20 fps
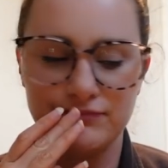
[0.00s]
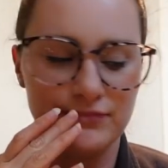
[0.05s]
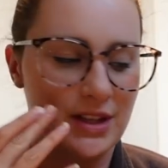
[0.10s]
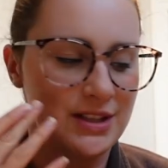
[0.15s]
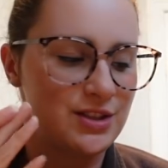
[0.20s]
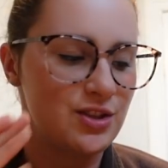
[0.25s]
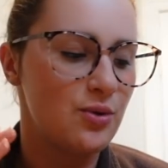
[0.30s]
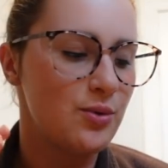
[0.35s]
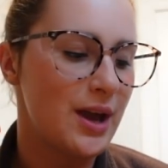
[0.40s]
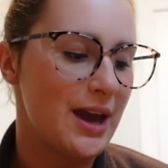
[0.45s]

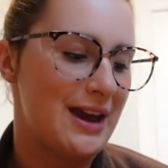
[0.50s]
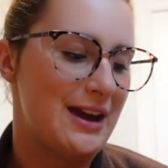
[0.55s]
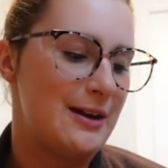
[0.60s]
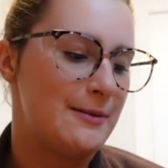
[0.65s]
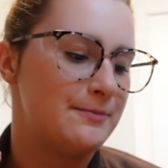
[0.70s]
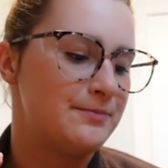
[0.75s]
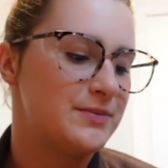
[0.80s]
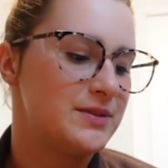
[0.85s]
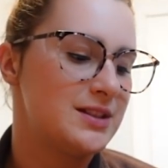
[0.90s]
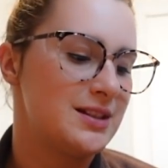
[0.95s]
It's
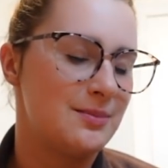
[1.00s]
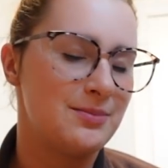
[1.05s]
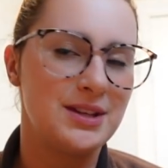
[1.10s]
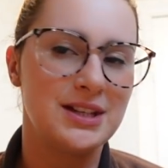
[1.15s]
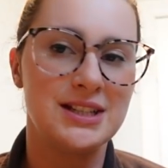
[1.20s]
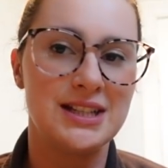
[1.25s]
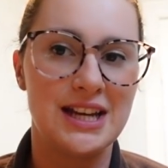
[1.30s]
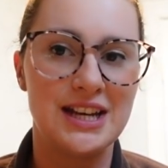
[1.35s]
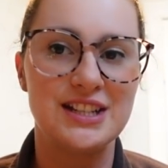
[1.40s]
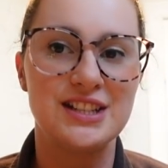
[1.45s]
okay.
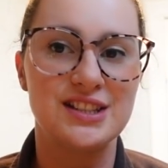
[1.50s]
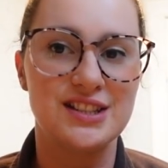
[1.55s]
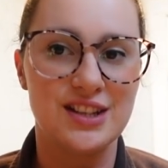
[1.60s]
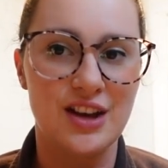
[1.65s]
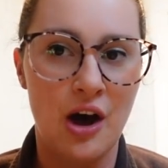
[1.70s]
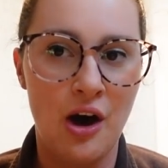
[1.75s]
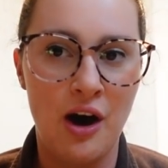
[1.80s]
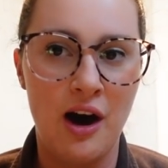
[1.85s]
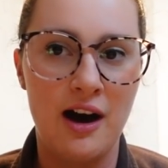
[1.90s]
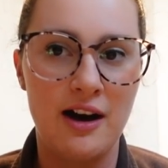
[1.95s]
Something tastes
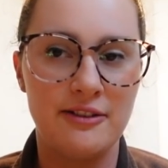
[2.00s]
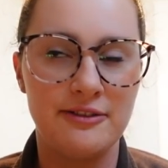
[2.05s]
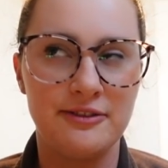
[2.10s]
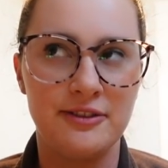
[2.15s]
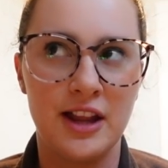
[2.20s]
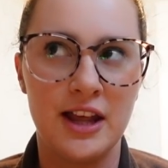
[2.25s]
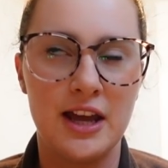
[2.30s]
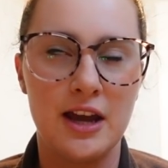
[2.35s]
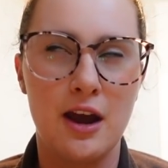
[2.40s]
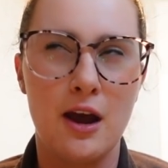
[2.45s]
off,
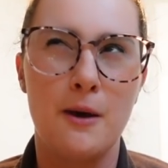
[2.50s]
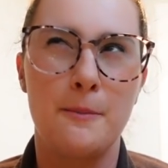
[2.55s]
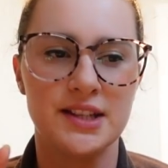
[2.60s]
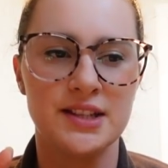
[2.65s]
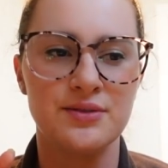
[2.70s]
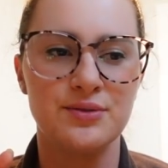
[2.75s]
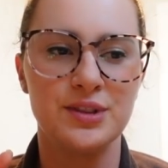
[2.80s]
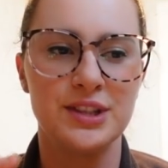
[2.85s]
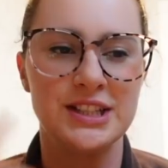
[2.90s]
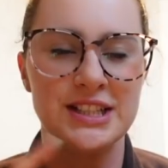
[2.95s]
like
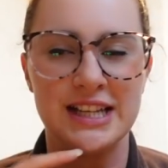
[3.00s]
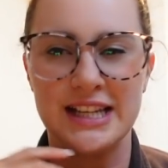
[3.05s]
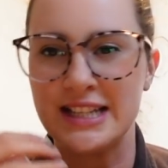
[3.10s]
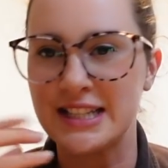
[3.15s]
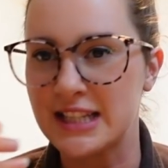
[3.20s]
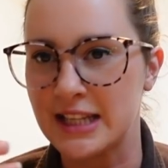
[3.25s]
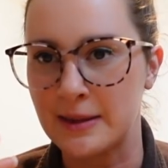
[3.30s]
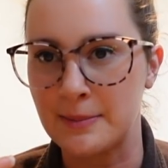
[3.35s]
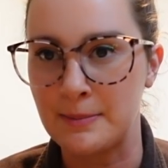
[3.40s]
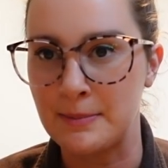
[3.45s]
doesn't really
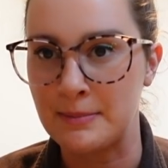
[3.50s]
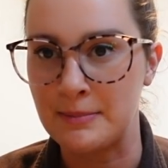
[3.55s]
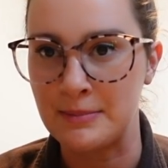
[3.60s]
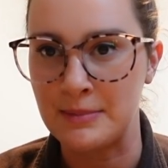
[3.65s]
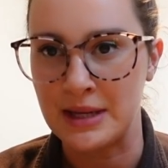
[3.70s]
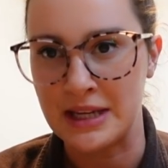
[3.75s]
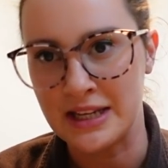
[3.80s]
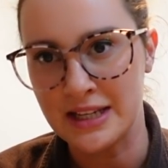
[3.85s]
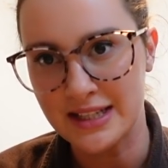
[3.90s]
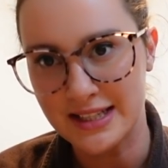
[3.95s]
taste like
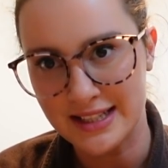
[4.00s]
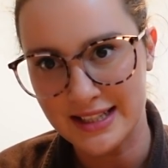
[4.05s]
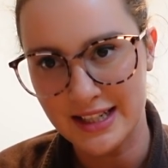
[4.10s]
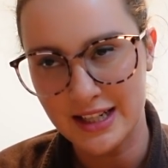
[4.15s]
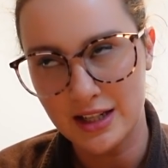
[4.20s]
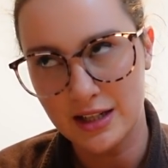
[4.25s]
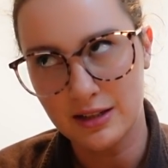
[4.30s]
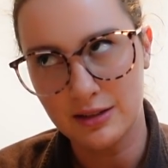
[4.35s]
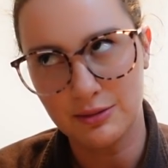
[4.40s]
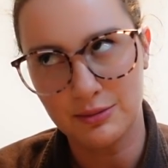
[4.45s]
meat,
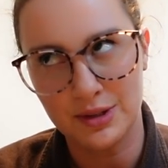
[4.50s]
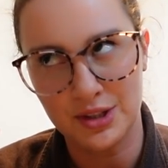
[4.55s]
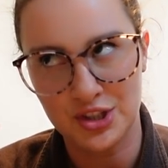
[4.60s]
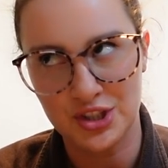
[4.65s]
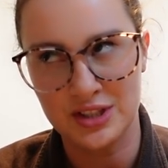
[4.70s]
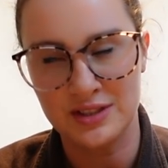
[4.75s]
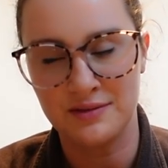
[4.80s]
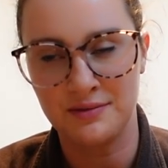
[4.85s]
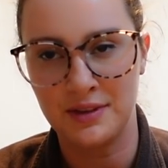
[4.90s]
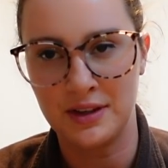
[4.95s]
which
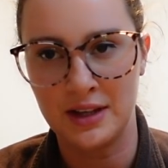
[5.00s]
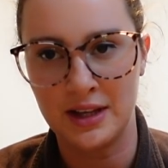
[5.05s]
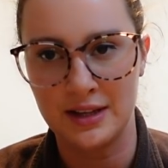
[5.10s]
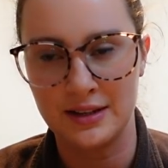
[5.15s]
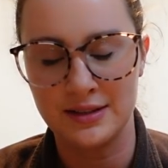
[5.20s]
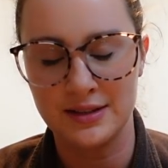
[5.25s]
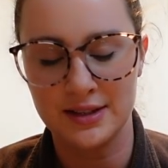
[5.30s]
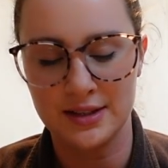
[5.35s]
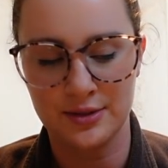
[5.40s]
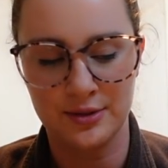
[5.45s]
it's
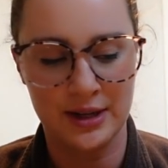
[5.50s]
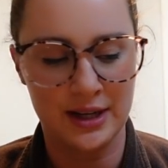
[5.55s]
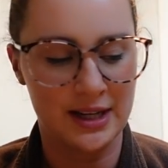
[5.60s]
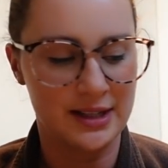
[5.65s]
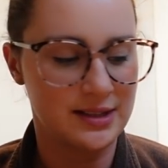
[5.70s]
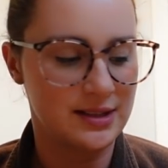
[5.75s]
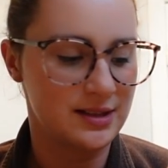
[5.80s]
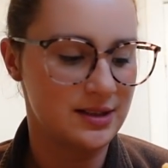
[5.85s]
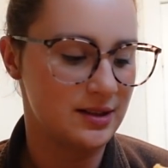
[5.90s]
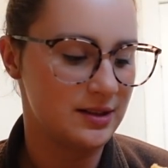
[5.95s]
vegan, so I
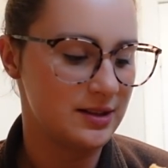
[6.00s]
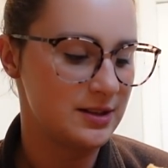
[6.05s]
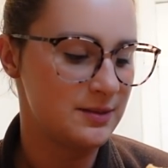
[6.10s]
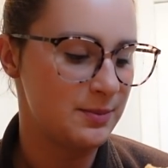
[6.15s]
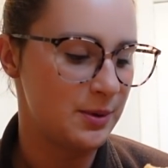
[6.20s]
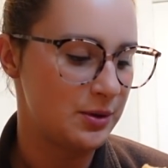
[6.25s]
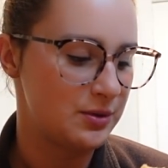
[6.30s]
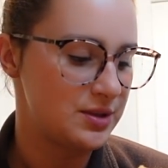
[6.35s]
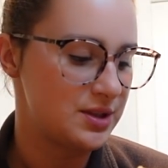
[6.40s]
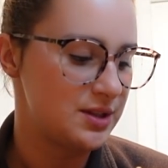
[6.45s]
guess it's not
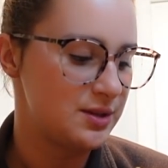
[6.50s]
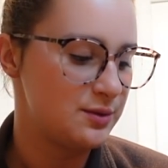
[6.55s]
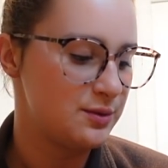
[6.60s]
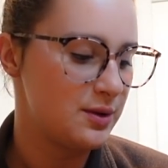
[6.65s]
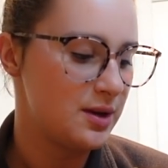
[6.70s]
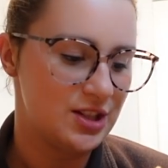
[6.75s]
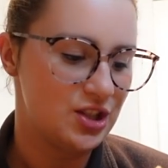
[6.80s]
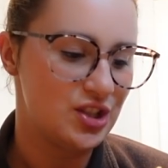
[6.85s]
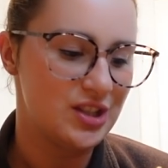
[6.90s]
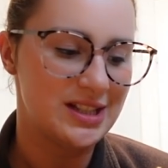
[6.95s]
supposed to.
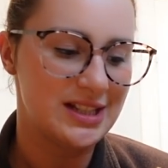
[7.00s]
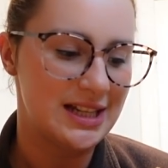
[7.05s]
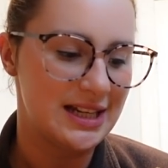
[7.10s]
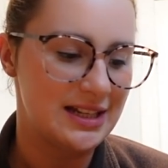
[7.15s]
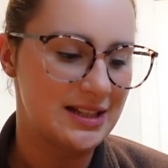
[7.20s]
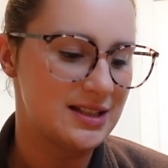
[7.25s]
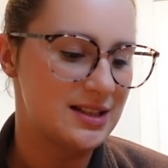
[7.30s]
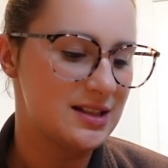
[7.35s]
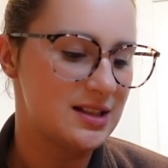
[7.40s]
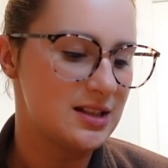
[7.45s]
It just
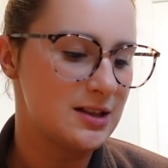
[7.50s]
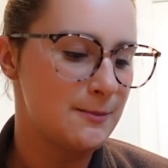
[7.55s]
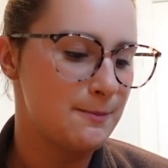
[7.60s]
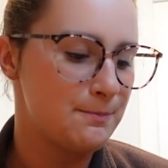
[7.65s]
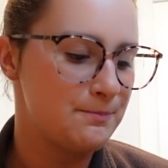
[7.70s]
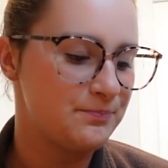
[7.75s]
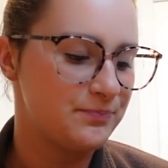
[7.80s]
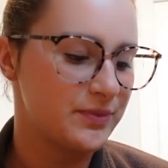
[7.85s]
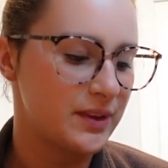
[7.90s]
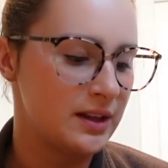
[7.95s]
tastes
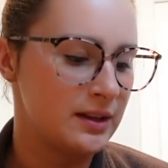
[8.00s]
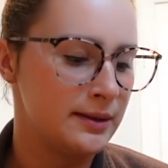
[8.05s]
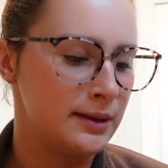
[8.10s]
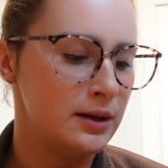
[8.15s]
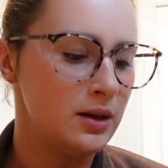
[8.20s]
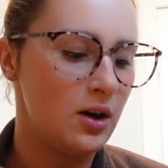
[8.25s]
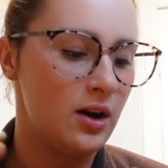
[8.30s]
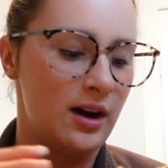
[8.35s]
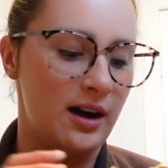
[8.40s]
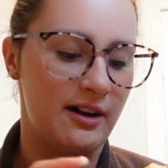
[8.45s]
a
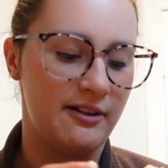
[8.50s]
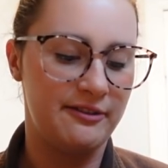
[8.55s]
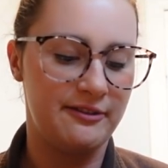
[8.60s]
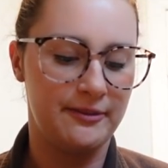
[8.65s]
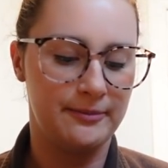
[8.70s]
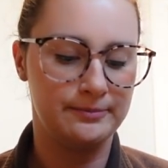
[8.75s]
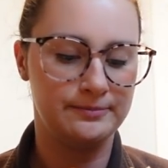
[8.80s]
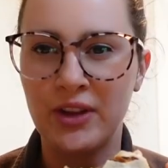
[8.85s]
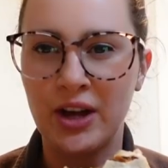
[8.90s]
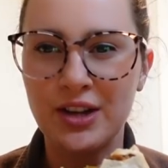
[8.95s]
little off.
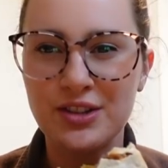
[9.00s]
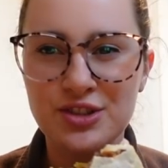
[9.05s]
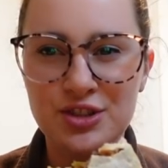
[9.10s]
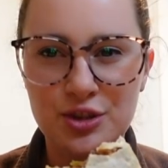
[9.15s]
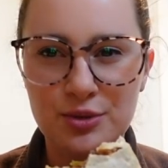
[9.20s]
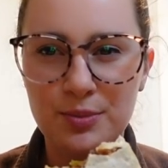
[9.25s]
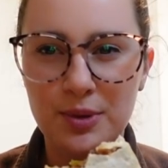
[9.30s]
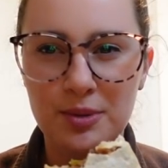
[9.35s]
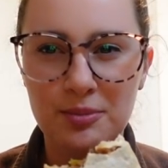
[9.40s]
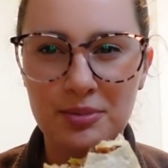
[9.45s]
Not
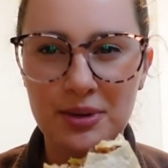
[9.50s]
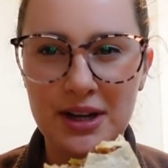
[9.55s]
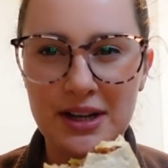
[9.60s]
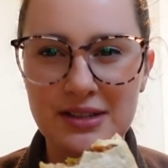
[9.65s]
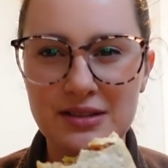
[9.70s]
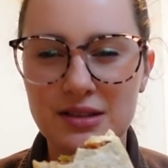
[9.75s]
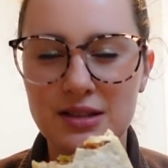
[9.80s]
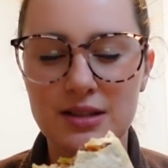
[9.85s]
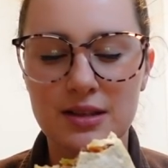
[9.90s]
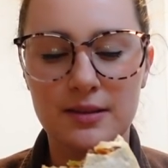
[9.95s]
super
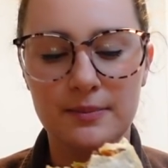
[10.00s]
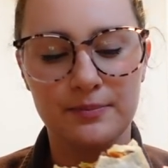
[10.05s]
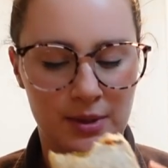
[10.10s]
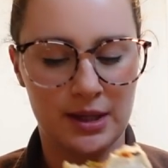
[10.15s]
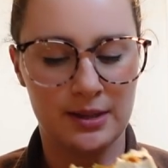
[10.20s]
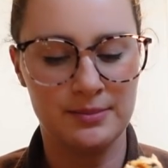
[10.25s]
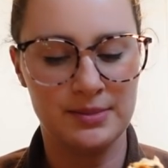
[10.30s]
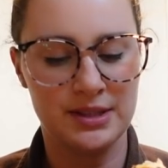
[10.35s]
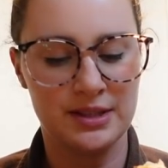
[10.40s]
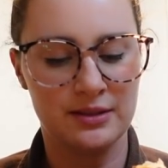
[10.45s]
impressed, but
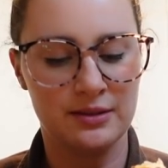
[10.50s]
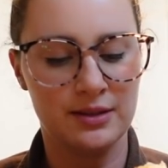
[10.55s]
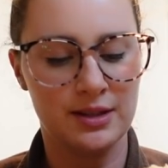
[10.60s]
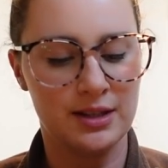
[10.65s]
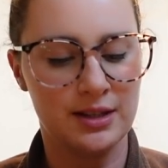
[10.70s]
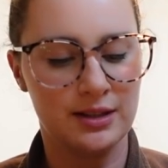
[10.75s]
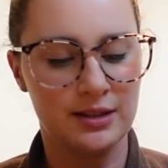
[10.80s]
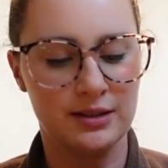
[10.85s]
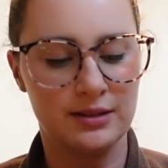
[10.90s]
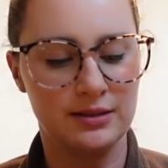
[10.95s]
I'm still
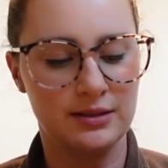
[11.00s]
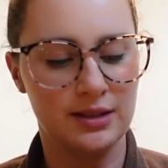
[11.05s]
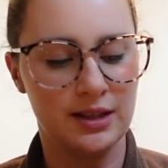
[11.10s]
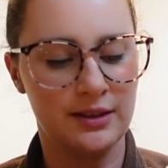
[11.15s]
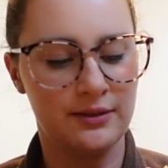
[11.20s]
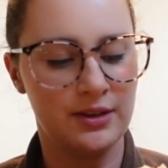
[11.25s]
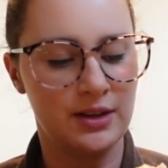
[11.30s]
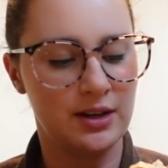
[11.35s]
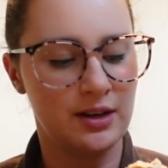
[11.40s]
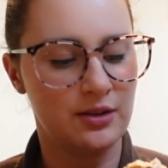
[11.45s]
gonna
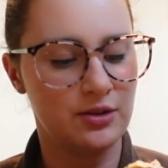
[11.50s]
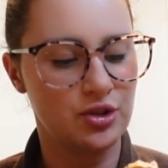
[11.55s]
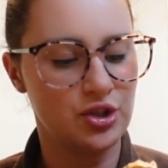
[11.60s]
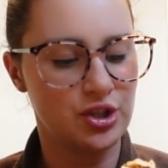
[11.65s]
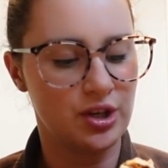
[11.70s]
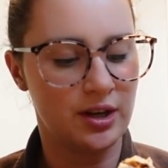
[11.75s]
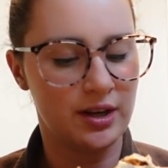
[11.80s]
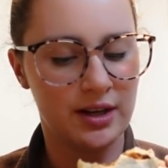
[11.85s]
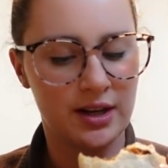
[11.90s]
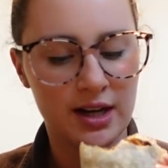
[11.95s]
give it another
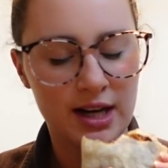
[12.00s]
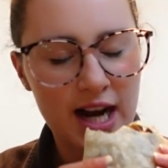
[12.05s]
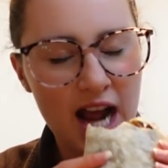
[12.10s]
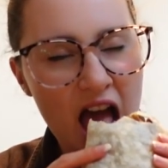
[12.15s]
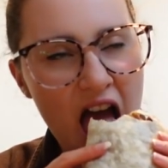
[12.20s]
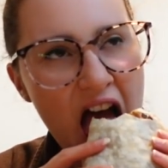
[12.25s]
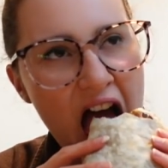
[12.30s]
shot here.